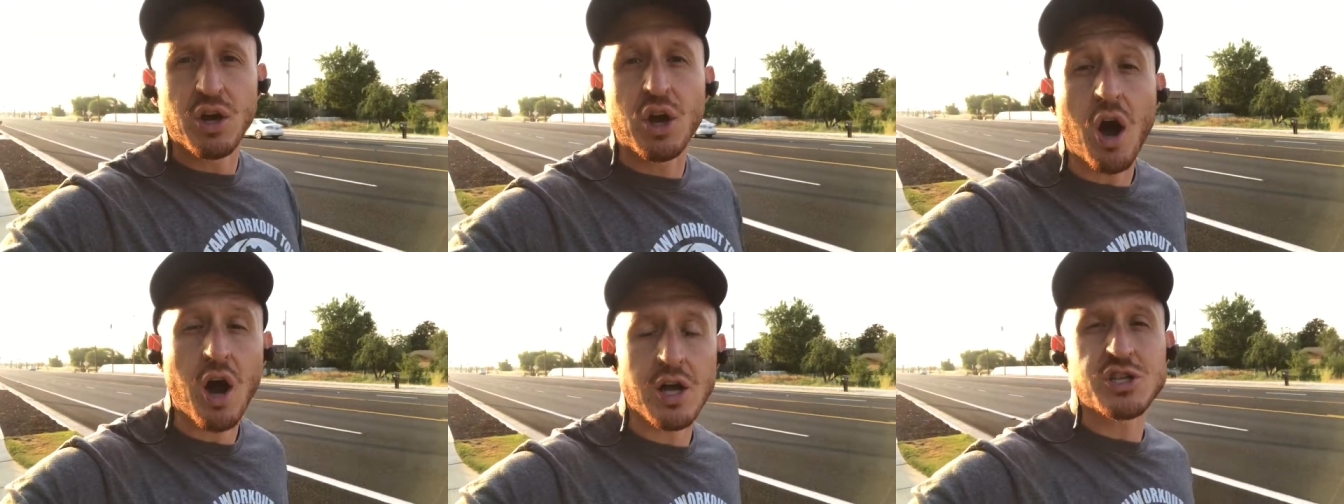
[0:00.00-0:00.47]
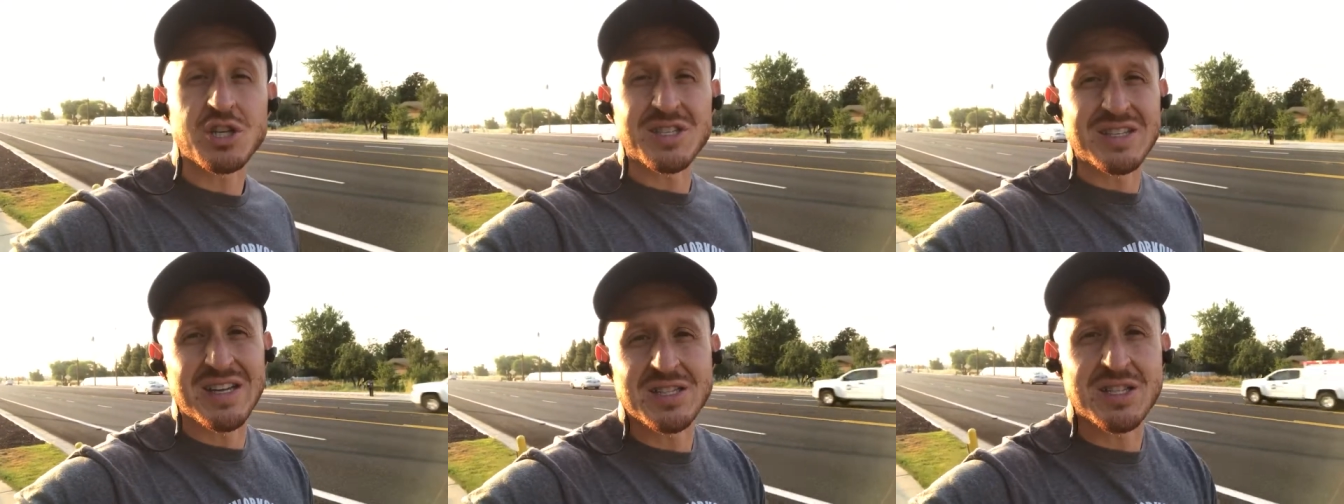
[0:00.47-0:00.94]

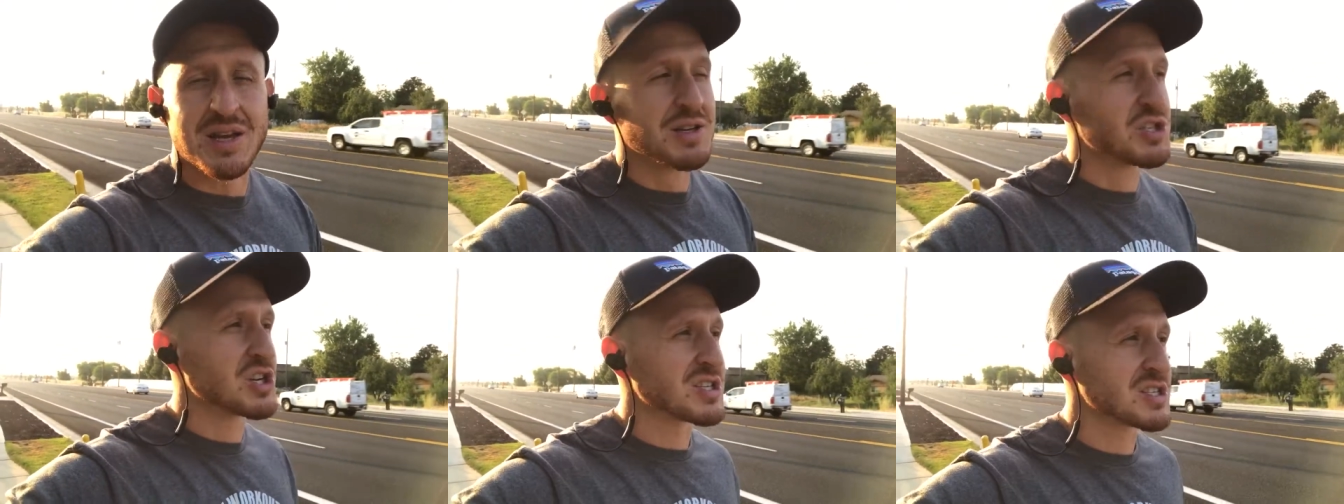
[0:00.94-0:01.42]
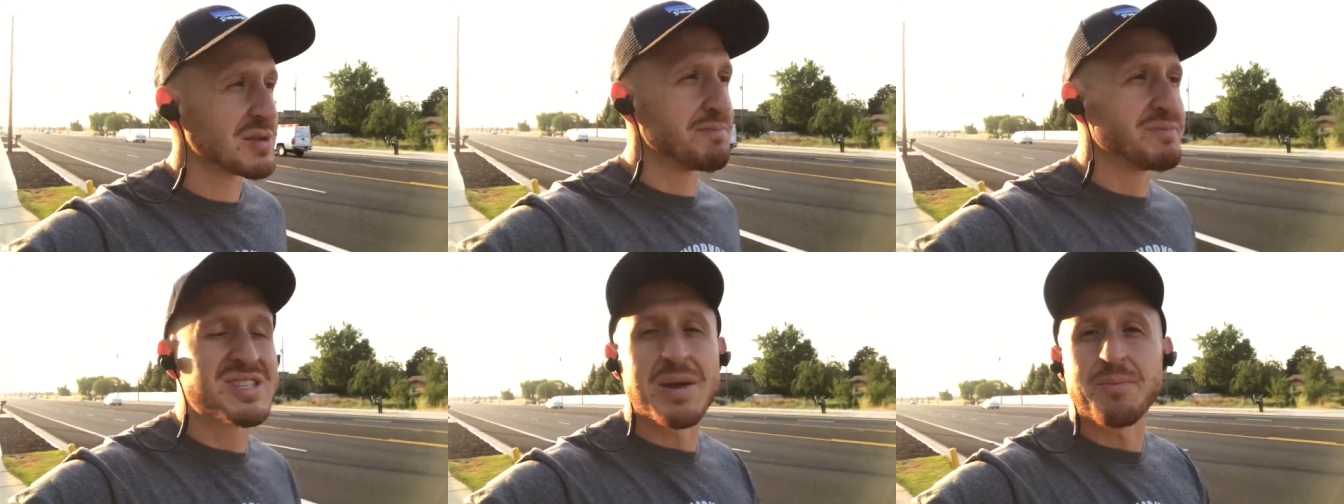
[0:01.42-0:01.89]
Consciousness just
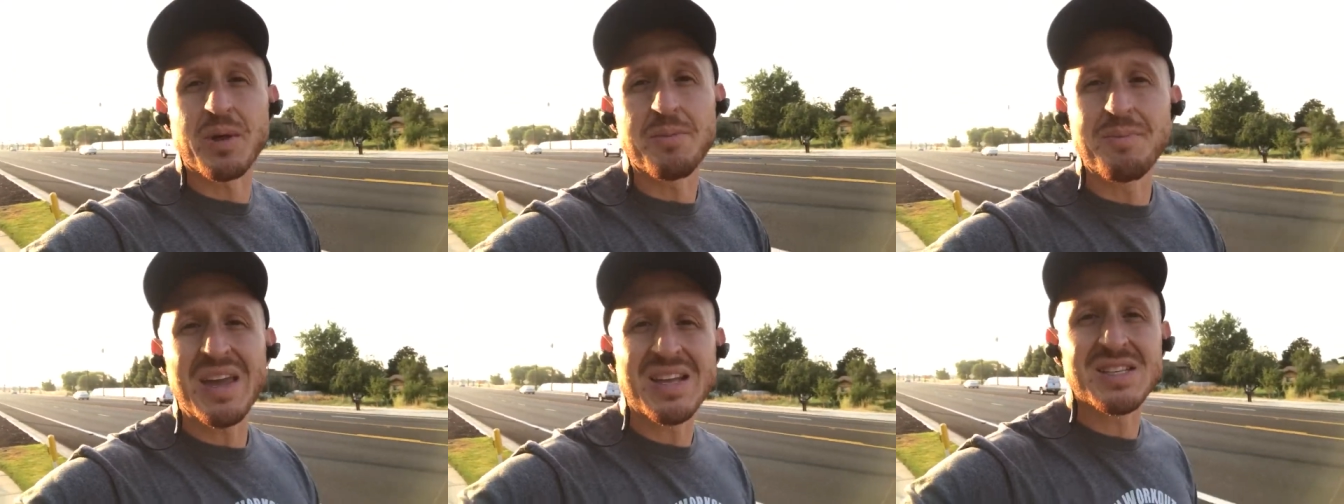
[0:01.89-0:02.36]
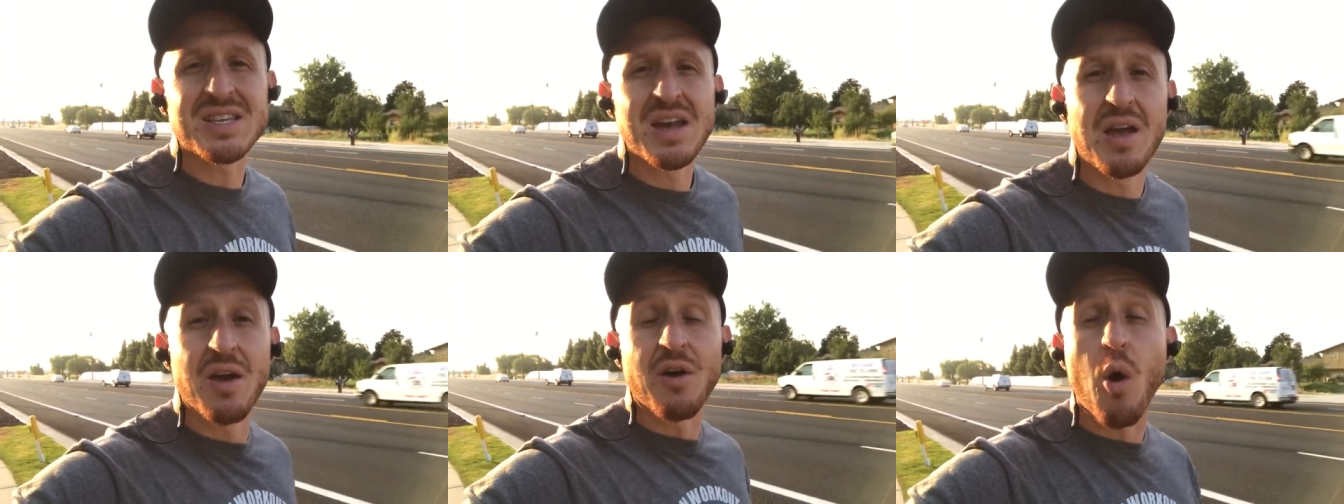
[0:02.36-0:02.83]
simply means
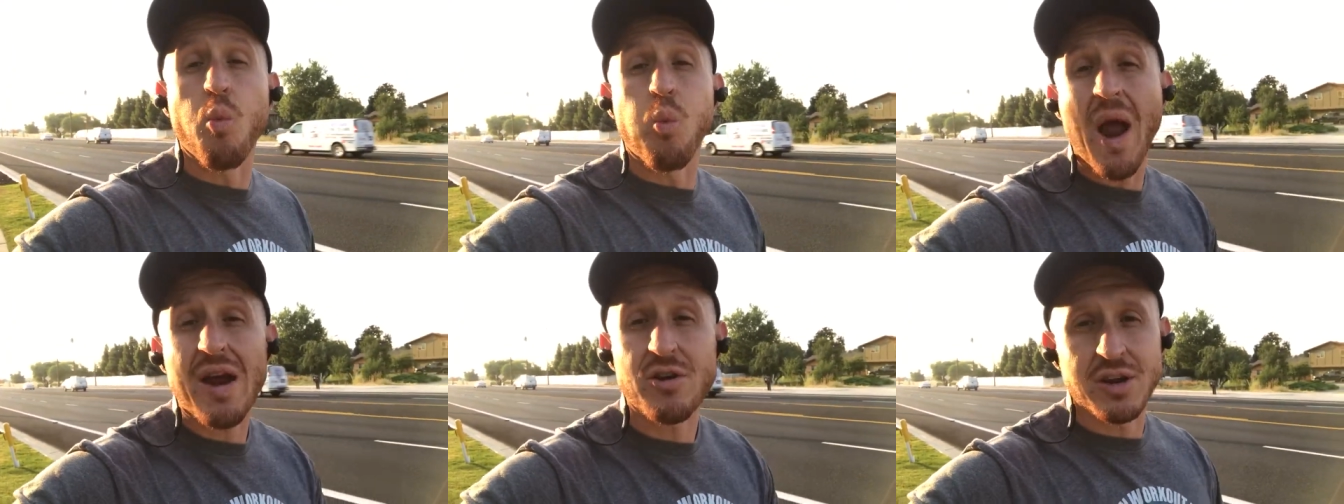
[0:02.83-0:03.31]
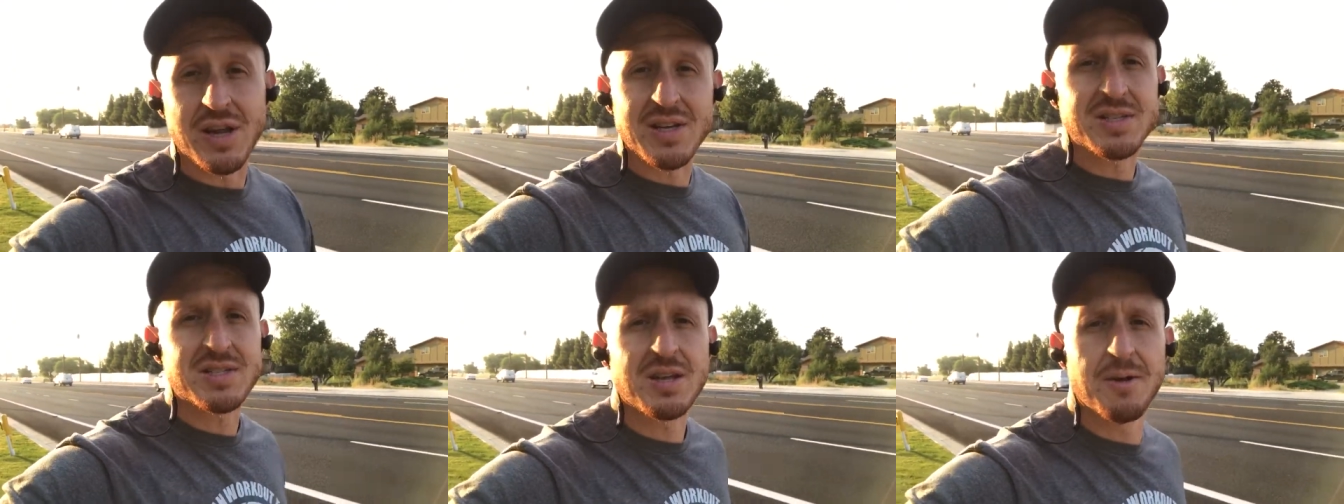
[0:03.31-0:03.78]

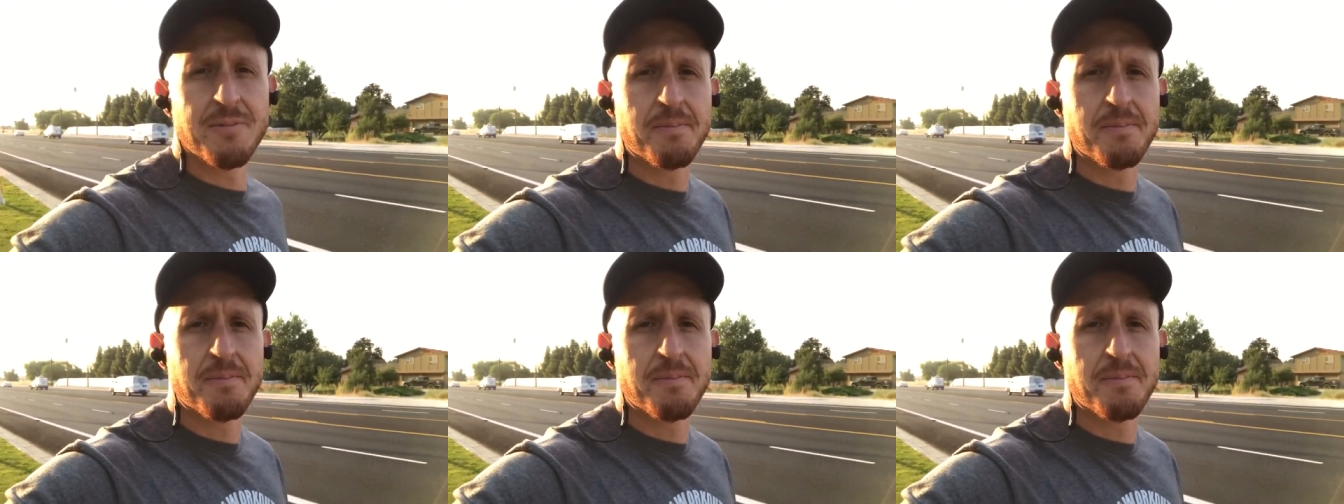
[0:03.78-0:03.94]
awareness.